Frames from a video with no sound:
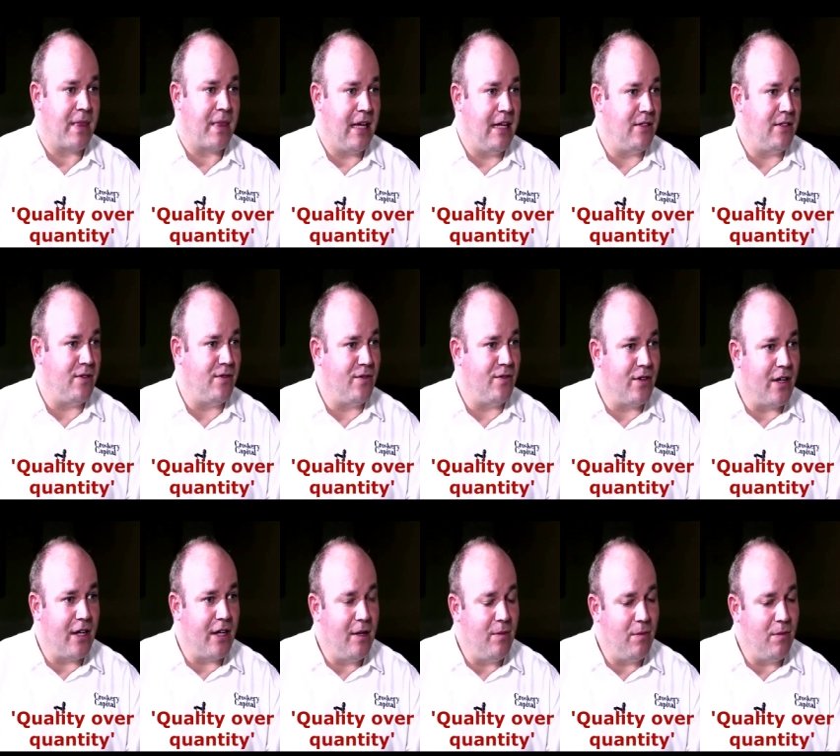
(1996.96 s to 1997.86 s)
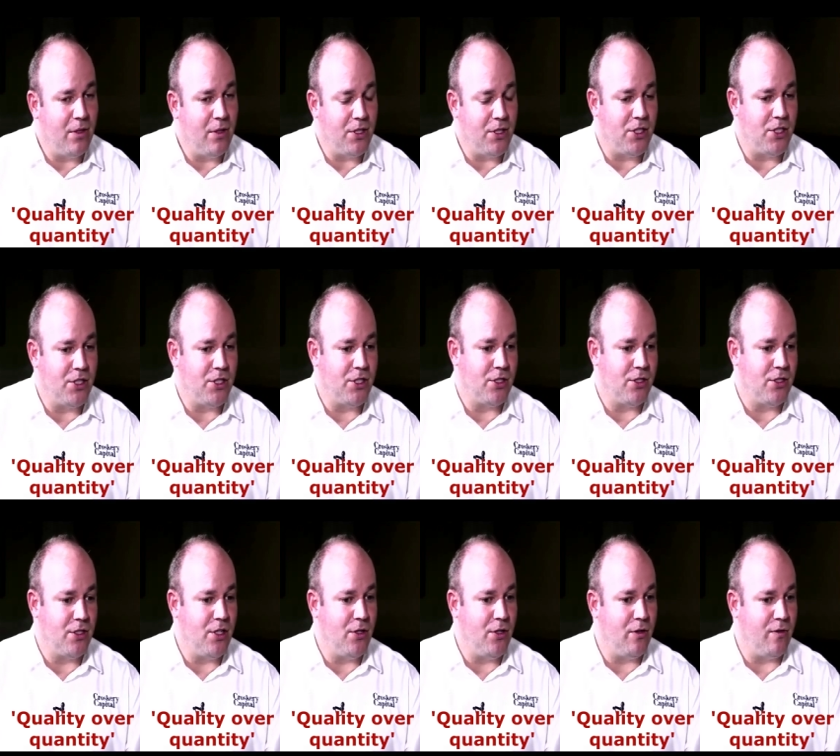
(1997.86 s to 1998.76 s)
It's very much,
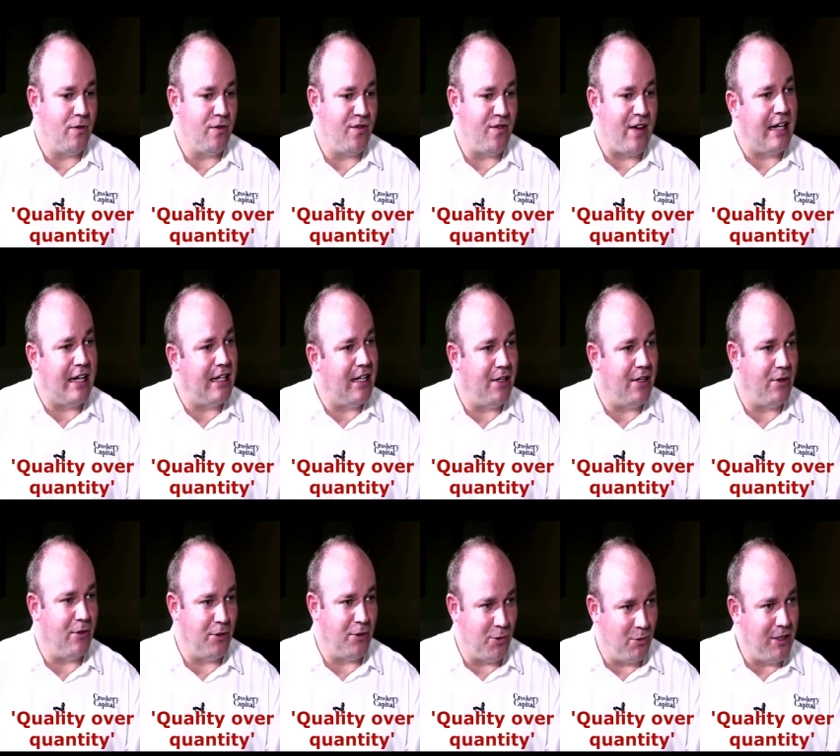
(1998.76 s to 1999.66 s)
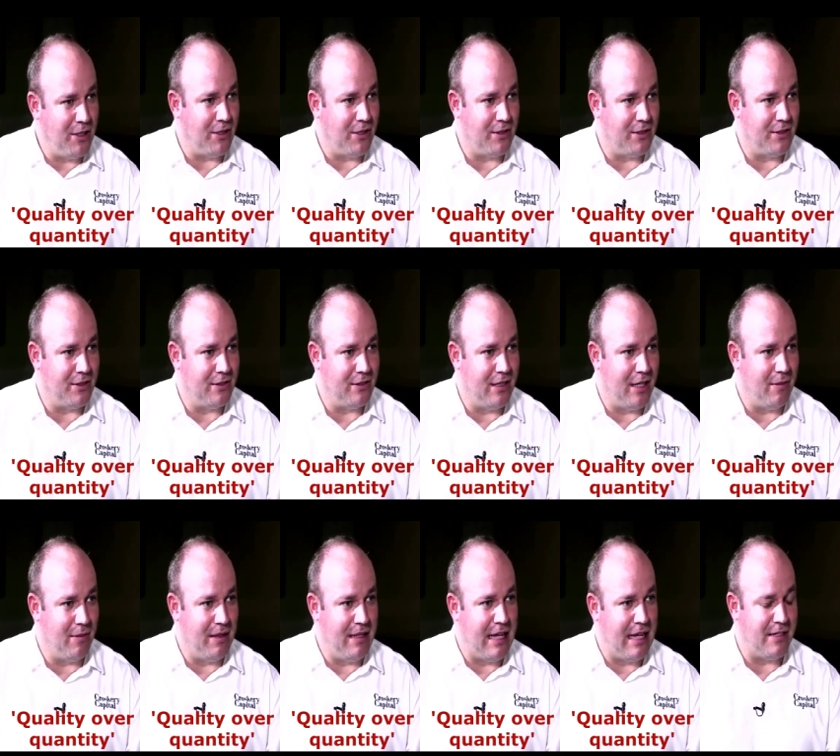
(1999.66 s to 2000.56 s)
you know, finding those winners. I
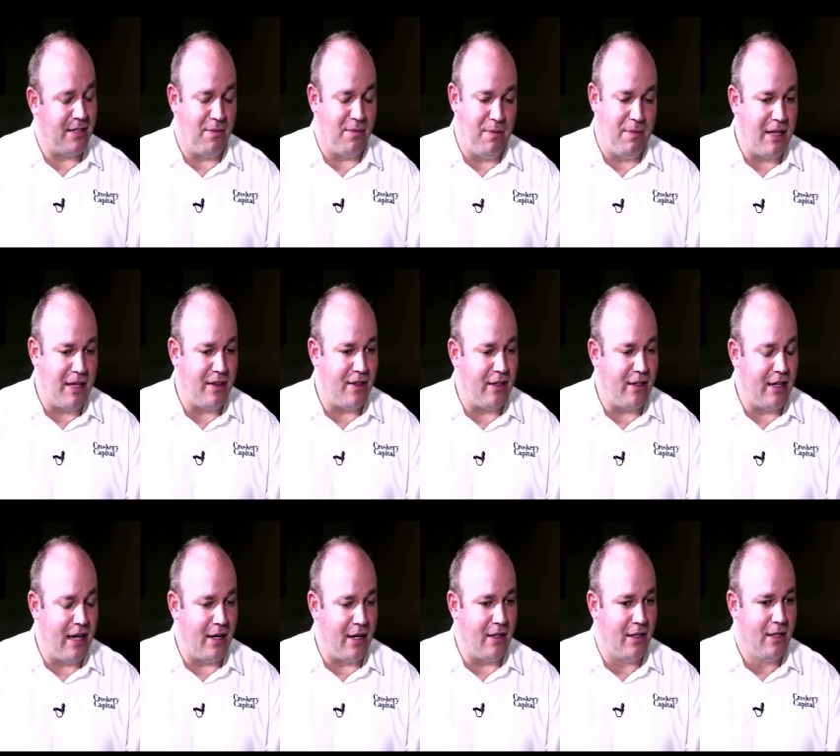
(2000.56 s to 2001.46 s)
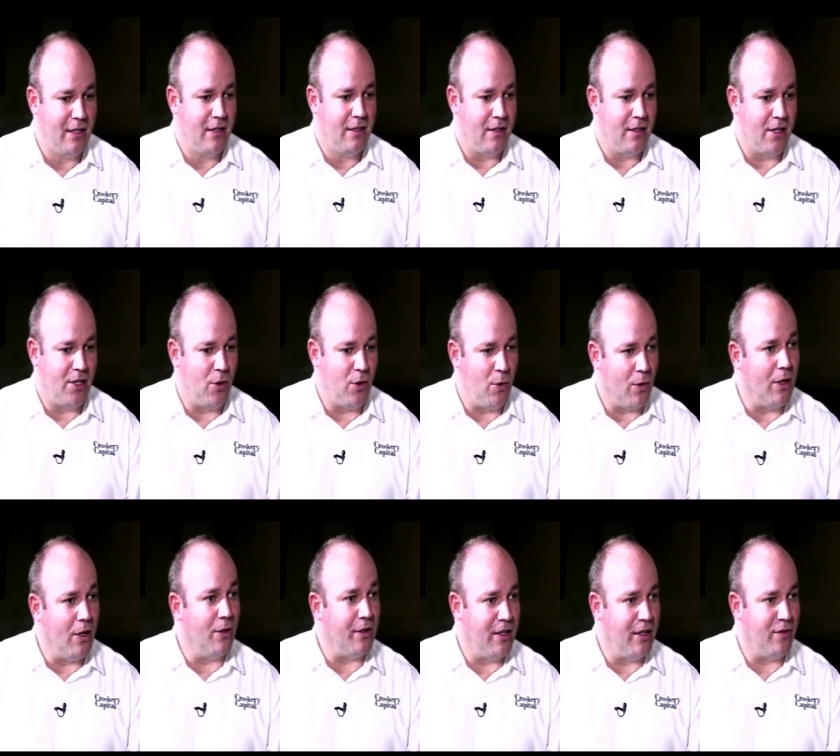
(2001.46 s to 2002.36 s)
mean, that's a big thing that, you know,
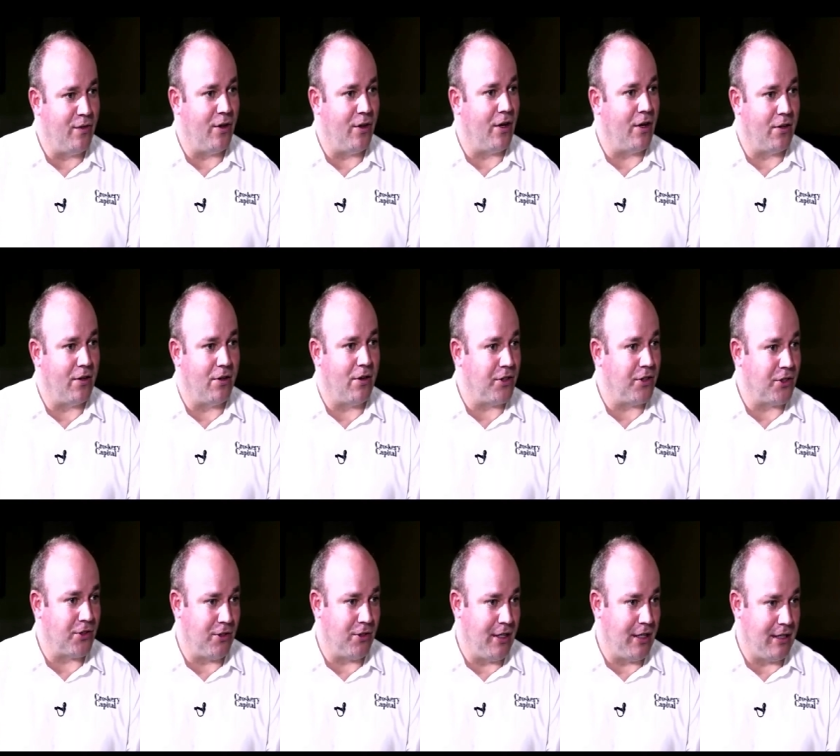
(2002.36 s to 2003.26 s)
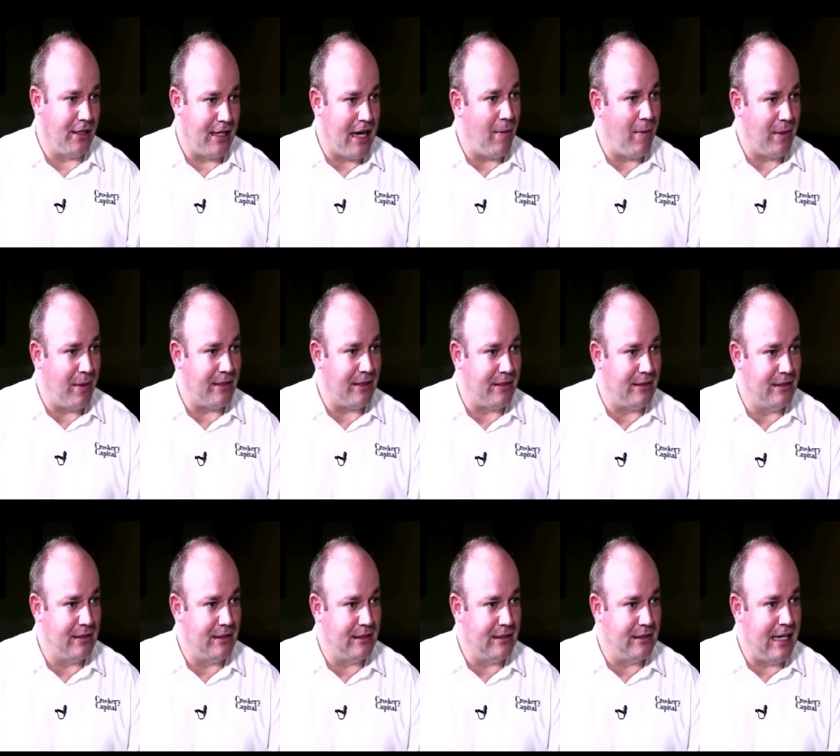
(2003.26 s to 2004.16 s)
we're looking for at Croskery Capital
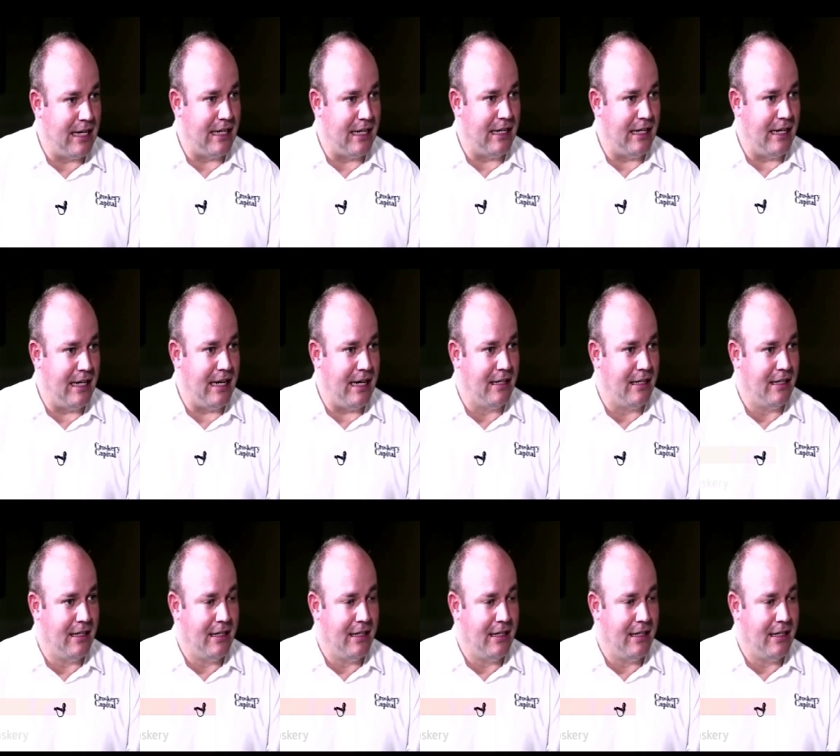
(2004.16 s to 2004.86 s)
at the end of the day.